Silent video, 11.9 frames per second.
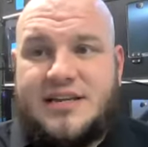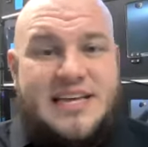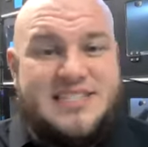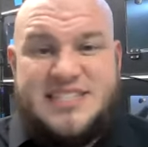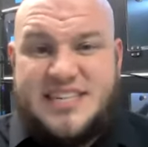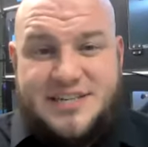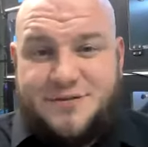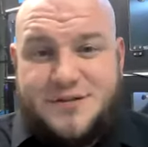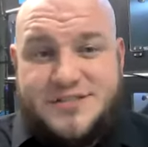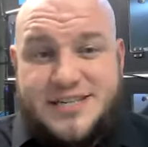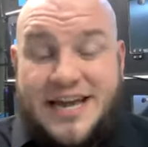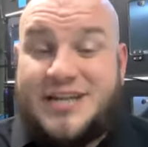It's the
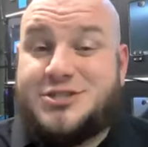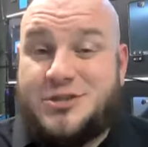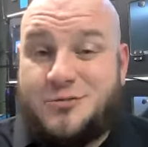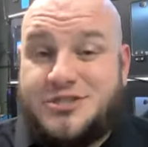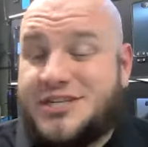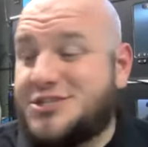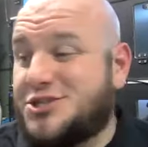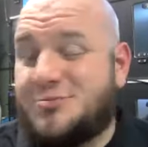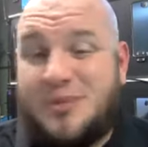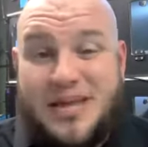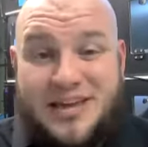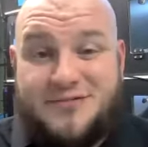difference. Actually, what changed their
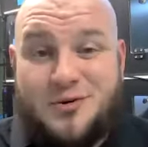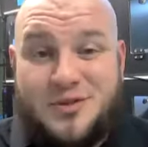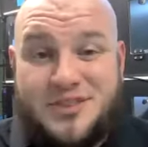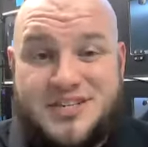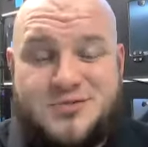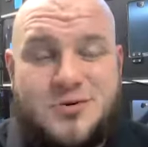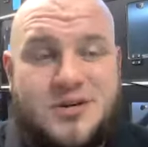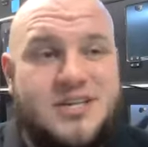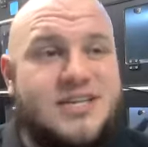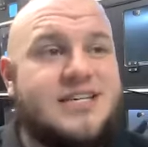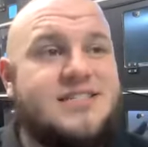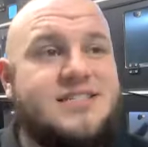behavior with this one
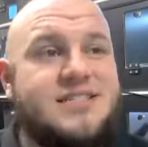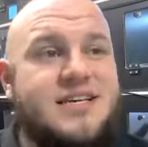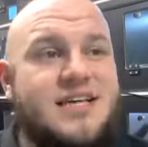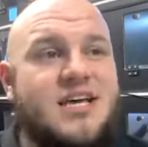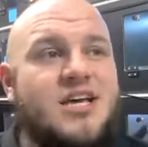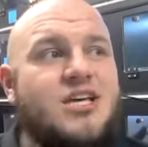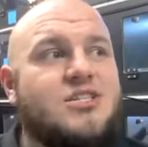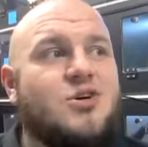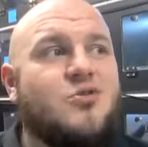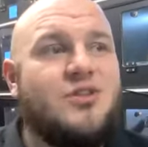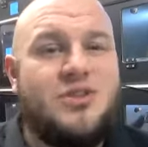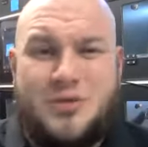is,
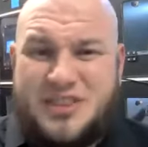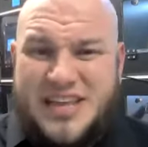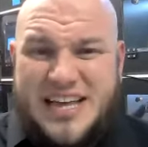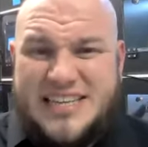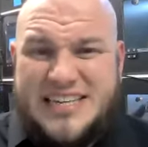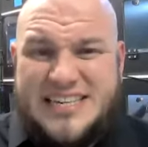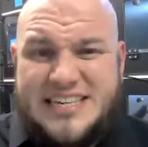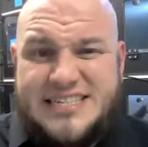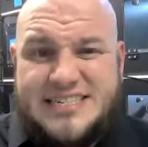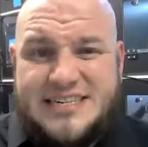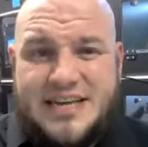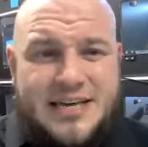with the
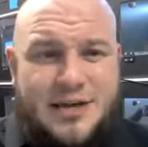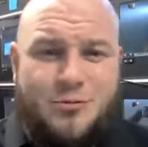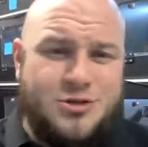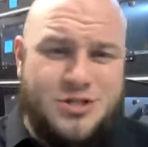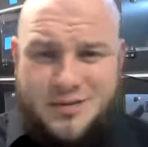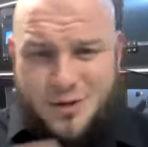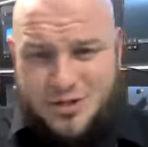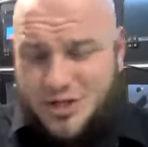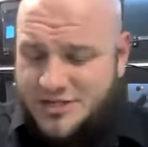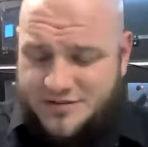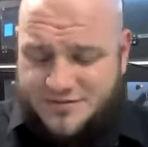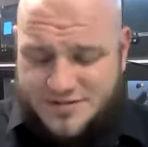LEDs, and again, we're talking about a
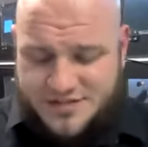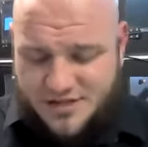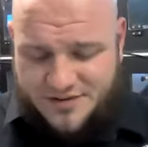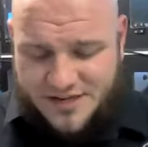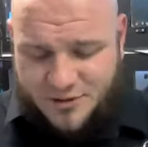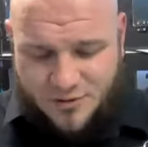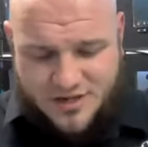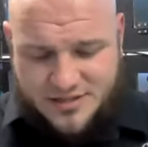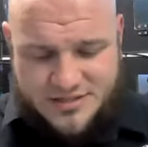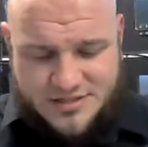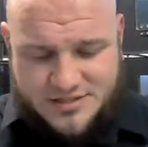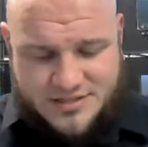ton of different stuff, and I don't want
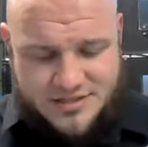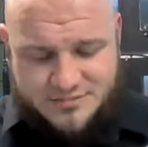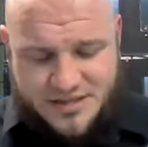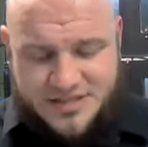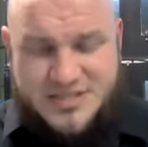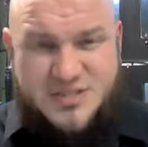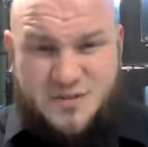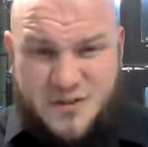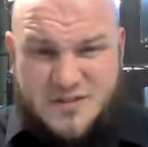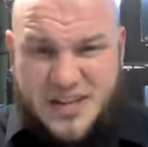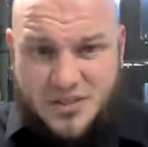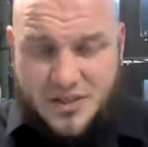to just make this a
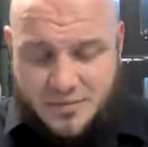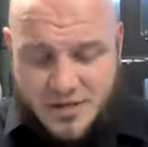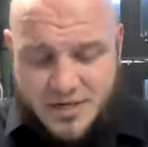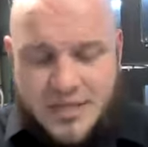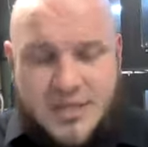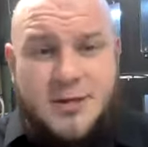VivTech thing, but